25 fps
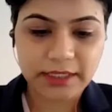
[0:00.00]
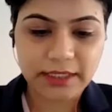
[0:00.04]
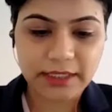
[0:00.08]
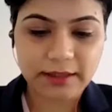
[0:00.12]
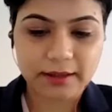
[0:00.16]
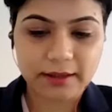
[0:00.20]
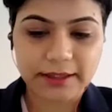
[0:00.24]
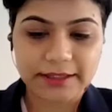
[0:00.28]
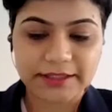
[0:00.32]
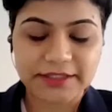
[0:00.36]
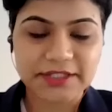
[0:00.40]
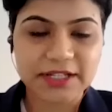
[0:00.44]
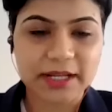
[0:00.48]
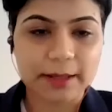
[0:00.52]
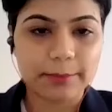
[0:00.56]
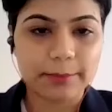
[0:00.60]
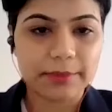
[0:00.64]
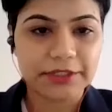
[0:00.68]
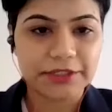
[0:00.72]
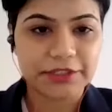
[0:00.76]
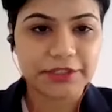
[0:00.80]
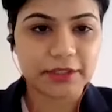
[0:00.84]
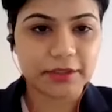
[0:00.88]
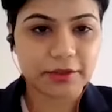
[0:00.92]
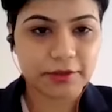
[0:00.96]
uh,
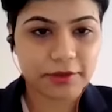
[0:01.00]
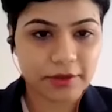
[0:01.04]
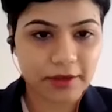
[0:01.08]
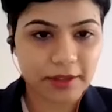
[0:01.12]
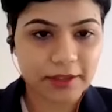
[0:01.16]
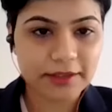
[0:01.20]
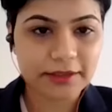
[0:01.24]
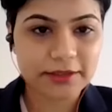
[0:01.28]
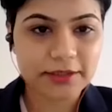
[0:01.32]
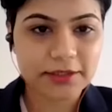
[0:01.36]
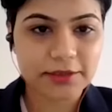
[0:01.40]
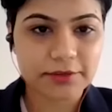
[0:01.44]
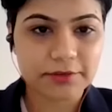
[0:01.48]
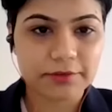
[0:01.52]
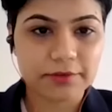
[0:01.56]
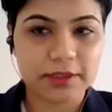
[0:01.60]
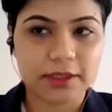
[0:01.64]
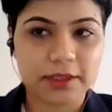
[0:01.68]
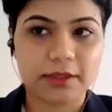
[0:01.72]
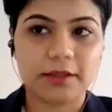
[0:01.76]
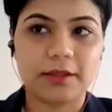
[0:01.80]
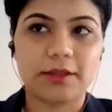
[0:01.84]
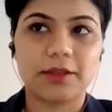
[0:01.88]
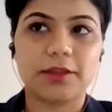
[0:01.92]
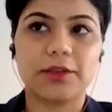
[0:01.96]
establishing trust
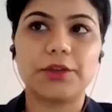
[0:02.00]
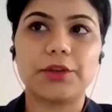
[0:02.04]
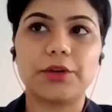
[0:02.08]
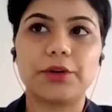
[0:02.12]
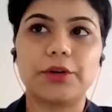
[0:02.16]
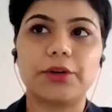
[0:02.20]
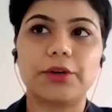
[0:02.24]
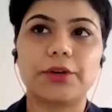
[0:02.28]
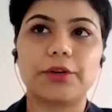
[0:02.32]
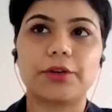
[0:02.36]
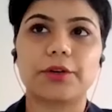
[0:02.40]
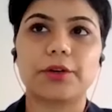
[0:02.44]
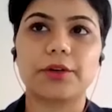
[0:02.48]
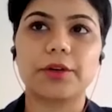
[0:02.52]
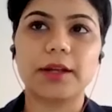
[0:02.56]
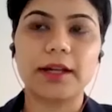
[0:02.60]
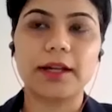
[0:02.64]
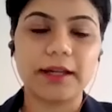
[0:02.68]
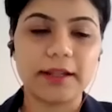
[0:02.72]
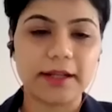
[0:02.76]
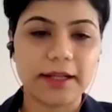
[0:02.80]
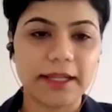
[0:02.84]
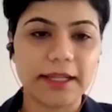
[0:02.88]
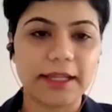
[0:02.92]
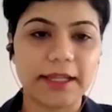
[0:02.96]
with your
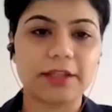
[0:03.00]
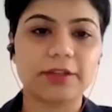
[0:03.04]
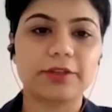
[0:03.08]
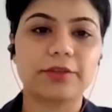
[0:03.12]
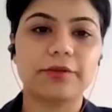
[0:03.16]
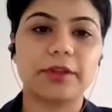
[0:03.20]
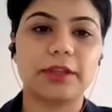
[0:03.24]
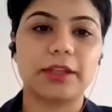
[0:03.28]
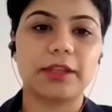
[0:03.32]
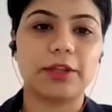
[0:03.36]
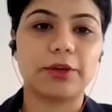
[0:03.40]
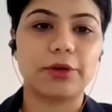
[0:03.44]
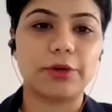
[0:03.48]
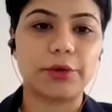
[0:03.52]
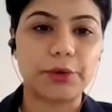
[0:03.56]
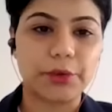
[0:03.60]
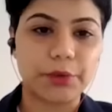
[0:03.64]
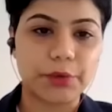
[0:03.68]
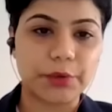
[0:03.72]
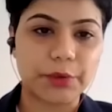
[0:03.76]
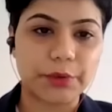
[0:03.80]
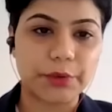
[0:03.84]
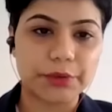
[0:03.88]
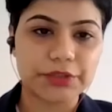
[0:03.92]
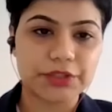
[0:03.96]
colleagues with your
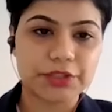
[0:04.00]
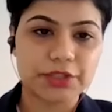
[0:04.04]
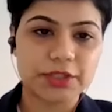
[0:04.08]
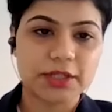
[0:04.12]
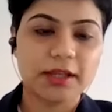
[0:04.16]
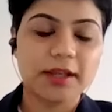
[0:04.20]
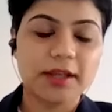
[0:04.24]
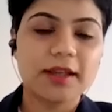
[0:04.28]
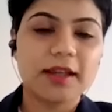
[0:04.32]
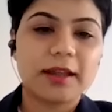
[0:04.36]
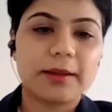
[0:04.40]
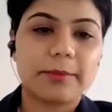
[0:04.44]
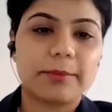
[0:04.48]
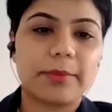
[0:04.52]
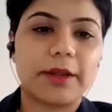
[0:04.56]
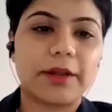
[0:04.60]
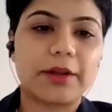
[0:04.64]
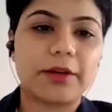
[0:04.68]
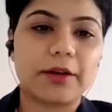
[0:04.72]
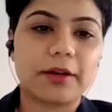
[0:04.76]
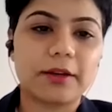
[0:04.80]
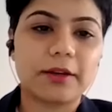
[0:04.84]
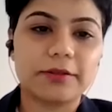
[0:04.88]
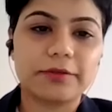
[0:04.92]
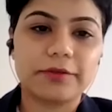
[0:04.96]
coach
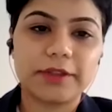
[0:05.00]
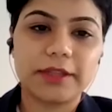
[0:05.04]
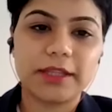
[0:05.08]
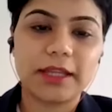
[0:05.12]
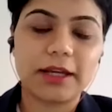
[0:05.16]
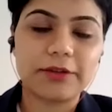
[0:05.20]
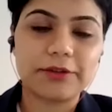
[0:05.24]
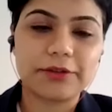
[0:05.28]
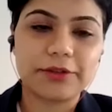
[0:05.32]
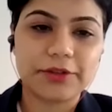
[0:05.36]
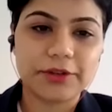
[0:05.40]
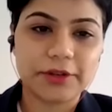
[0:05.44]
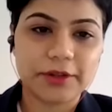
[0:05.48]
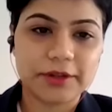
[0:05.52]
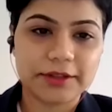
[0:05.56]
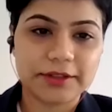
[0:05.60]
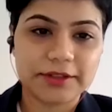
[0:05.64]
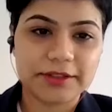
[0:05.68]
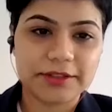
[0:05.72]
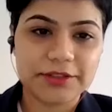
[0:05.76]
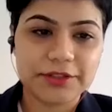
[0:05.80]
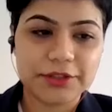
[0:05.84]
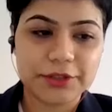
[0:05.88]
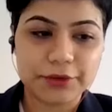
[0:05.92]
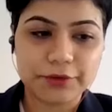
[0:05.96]
because without
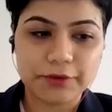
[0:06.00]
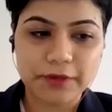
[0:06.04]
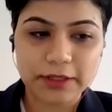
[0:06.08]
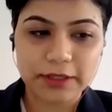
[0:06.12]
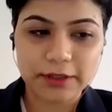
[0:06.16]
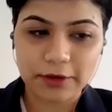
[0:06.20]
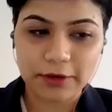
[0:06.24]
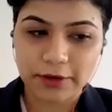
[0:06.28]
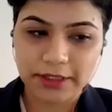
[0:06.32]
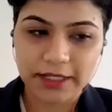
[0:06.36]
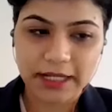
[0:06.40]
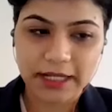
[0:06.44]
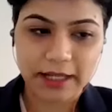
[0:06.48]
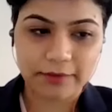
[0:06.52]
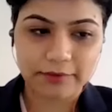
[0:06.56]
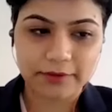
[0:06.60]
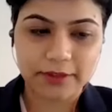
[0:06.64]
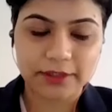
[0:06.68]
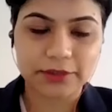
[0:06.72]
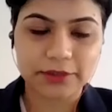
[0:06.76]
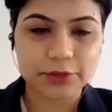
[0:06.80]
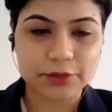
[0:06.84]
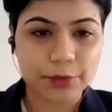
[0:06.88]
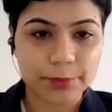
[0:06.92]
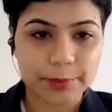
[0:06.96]
trust you will not have
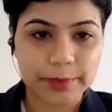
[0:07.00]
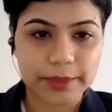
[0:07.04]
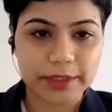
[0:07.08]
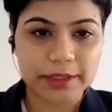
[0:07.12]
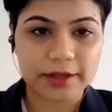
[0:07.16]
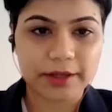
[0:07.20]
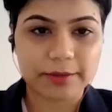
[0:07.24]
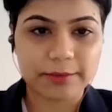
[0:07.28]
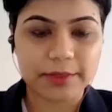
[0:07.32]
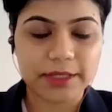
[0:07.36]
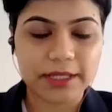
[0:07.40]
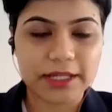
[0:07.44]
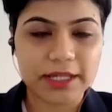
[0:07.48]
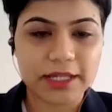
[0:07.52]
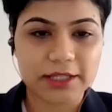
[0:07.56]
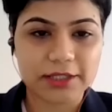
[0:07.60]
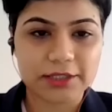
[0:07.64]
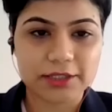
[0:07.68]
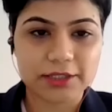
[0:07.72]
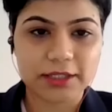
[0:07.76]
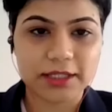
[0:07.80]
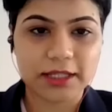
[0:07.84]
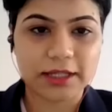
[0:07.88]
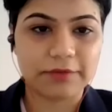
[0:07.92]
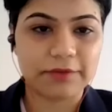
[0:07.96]
this open
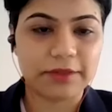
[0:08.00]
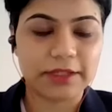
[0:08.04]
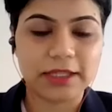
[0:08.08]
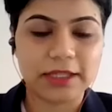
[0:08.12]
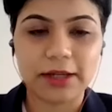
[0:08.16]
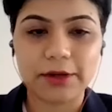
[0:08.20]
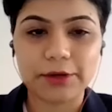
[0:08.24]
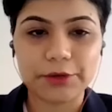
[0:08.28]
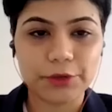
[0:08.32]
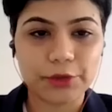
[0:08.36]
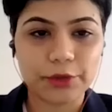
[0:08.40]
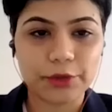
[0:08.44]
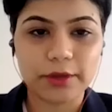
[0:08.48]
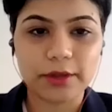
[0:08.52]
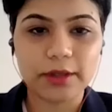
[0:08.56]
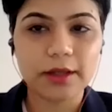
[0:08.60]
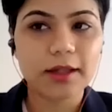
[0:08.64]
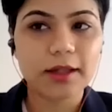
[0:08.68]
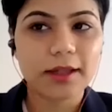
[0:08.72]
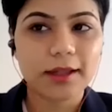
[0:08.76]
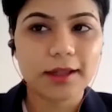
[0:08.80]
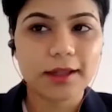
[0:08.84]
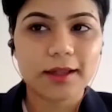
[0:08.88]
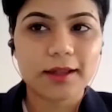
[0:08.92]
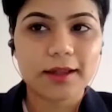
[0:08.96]
communication and without
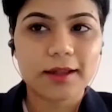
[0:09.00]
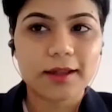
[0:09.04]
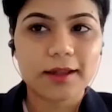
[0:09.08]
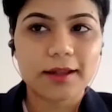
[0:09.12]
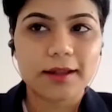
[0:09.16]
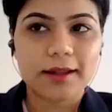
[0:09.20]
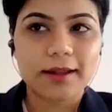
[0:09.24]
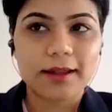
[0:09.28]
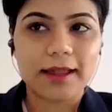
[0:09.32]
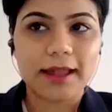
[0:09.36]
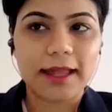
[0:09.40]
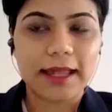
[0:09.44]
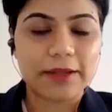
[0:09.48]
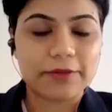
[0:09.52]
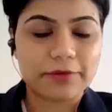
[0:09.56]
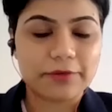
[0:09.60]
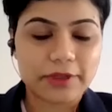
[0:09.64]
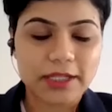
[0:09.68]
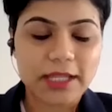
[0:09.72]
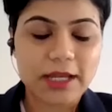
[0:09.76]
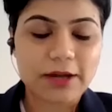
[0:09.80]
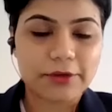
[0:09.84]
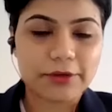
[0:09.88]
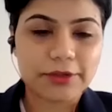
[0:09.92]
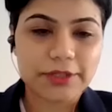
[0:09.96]
and
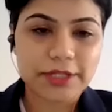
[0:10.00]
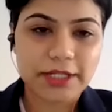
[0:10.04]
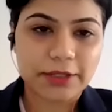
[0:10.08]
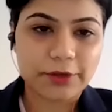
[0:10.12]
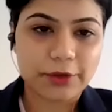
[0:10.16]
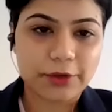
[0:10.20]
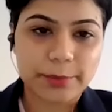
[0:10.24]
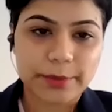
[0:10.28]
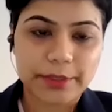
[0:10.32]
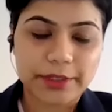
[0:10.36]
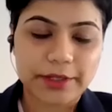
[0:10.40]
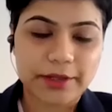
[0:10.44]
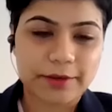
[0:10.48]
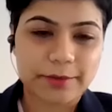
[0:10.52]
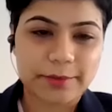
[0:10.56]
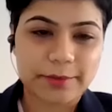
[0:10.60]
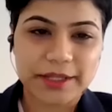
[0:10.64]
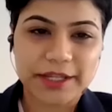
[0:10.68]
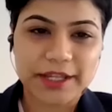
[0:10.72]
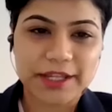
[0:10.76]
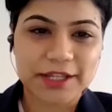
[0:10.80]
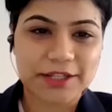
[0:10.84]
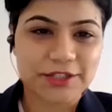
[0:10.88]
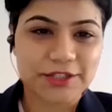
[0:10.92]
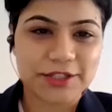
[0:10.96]
without an open
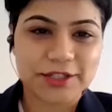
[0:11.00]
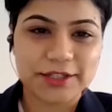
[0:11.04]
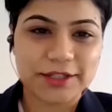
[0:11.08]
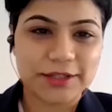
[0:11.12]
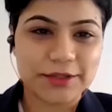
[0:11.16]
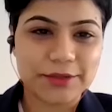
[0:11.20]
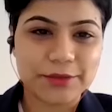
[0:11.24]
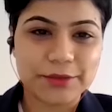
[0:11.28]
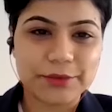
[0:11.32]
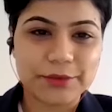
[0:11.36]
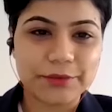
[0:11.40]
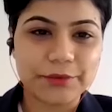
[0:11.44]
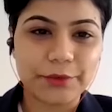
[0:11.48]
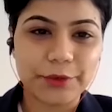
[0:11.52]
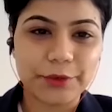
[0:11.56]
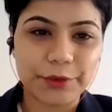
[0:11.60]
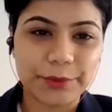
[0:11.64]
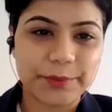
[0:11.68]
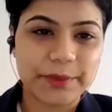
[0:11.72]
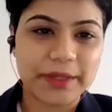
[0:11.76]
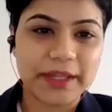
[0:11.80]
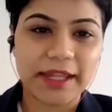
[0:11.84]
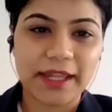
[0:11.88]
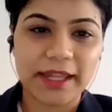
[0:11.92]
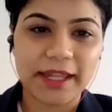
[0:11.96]
communication you
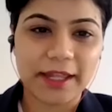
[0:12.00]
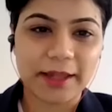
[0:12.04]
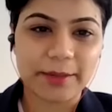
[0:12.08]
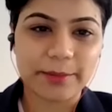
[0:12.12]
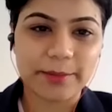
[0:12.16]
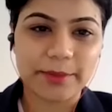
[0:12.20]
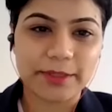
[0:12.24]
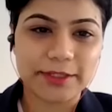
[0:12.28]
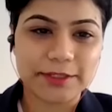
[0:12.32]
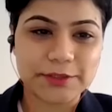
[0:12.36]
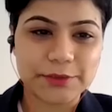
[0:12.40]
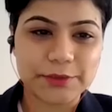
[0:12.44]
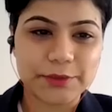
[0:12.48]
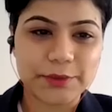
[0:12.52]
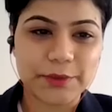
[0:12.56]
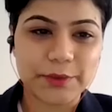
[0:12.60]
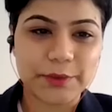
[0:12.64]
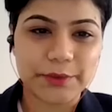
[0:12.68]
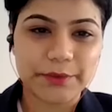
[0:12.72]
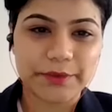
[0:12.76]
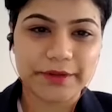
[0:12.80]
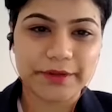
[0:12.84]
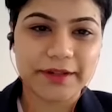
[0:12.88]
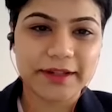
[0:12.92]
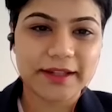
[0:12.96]
won't be able
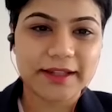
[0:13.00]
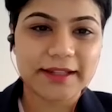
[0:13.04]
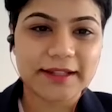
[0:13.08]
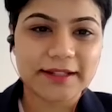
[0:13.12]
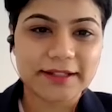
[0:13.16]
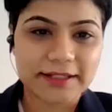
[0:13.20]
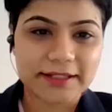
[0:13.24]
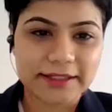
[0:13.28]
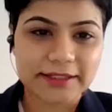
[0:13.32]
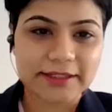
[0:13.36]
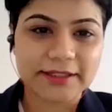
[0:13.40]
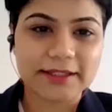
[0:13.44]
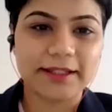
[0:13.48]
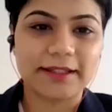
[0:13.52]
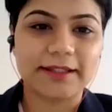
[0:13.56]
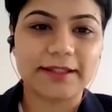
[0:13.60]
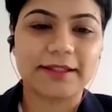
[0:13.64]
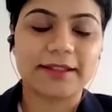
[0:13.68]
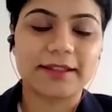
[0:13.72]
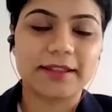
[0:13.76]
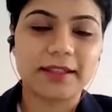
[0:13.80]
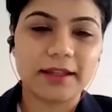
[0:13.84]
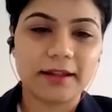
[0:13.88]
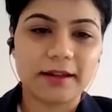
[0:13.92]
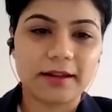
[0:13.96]
to
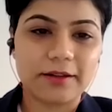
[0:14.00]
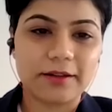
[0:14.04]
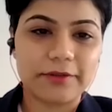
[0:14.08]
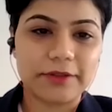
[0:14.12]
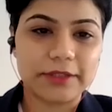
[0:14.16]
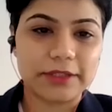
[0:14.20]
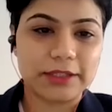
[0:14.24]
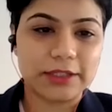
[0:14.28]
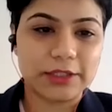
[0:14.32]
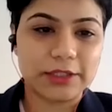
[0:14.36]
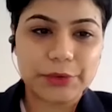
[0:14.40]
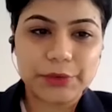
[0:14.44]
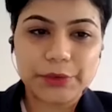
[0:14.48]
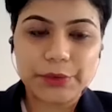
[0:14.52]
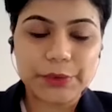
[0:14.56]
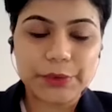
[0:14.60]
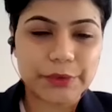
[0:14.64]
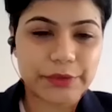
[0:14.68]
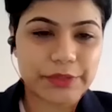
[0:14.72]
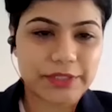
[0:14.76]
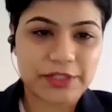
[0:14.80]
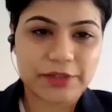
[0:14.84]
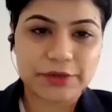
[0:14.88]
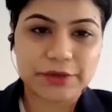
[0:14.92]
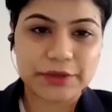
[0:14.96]
discuss uh, with your
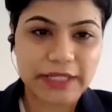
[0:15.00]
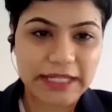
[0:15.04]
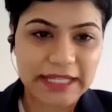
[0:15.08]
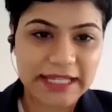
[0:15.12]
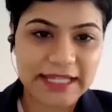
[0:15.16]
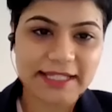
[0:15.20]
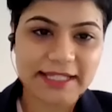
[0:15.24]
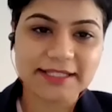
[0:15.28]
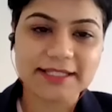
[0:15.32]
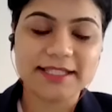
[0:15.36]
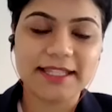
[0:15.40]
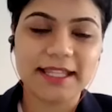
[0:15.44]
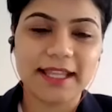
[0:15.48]
coach your needs